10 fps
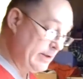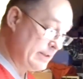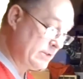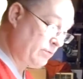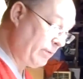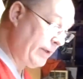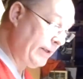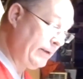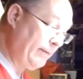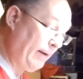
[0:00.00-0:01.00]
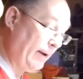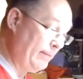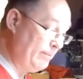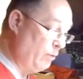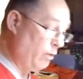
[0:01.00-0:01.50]
test rig, and
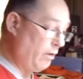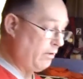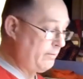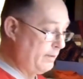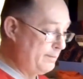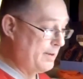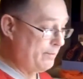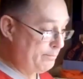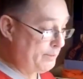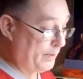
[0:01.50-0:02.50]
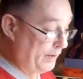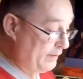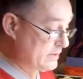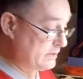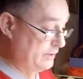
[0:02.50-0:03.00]
more about building
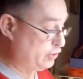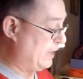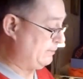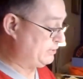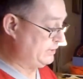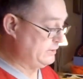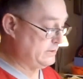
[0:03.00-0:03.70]
this contraption.